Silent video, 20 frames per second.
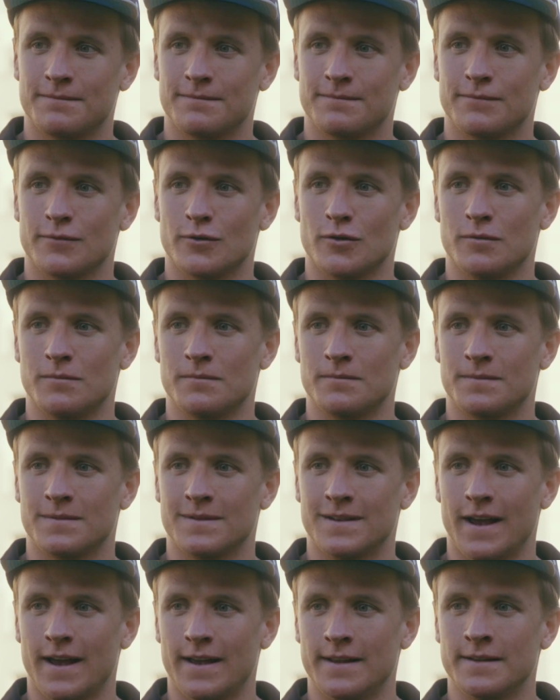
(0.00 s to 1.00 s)
From
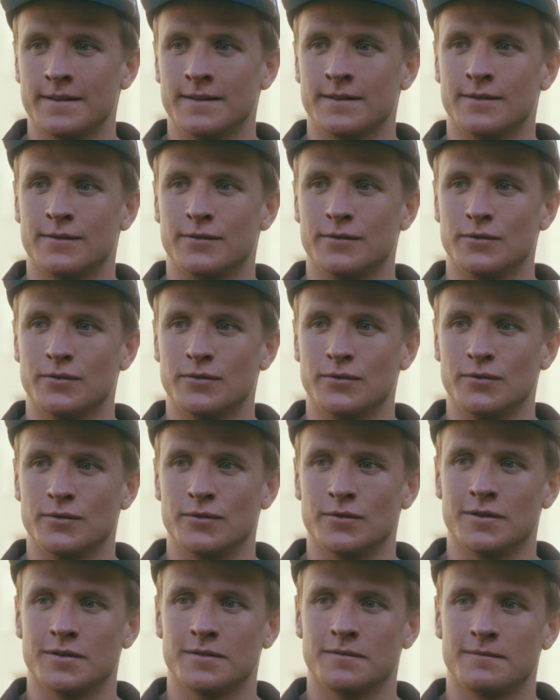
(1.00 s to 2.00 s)
10
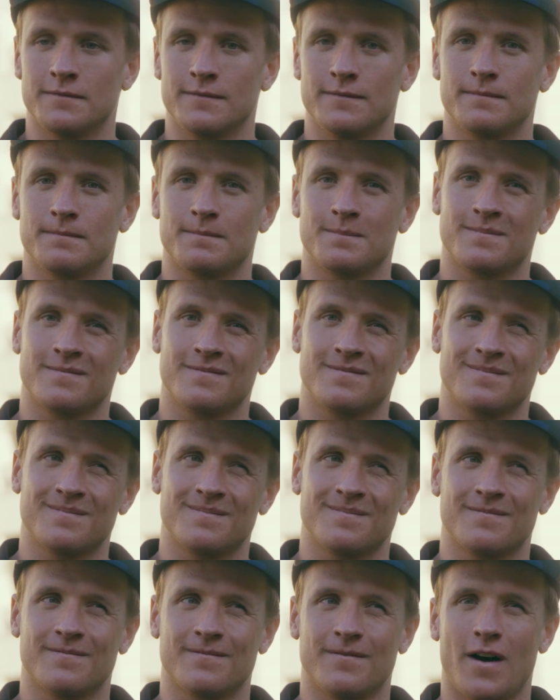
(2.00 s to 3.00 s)
to
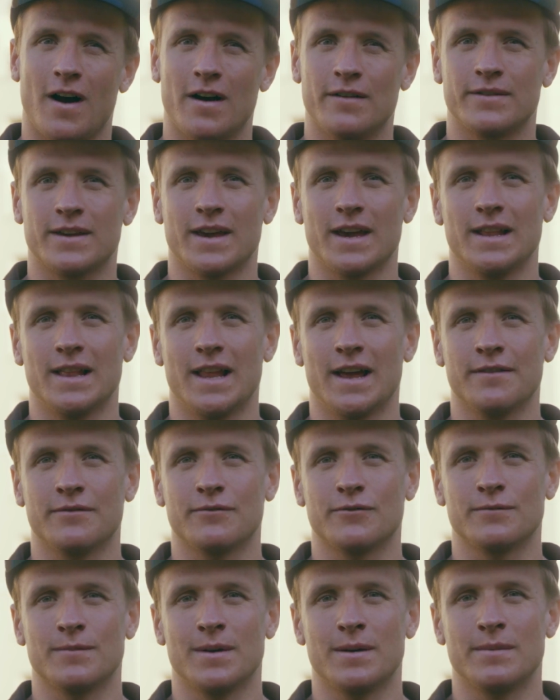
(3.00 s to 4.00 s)
5K
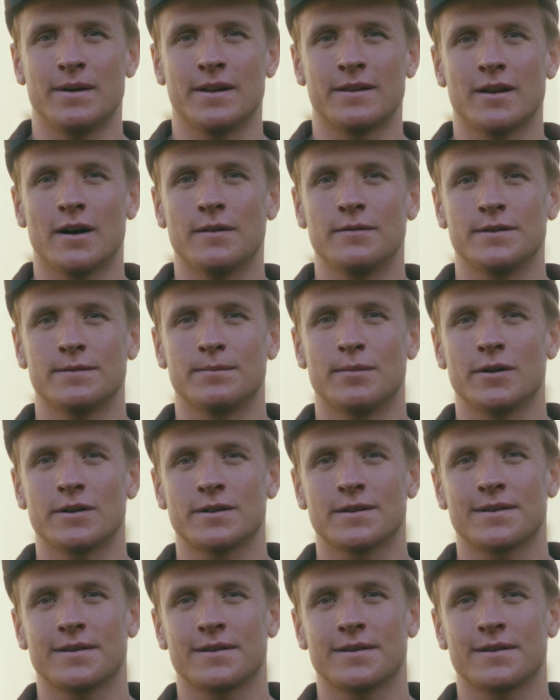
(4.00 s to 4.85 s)
left was maybe the toughest part.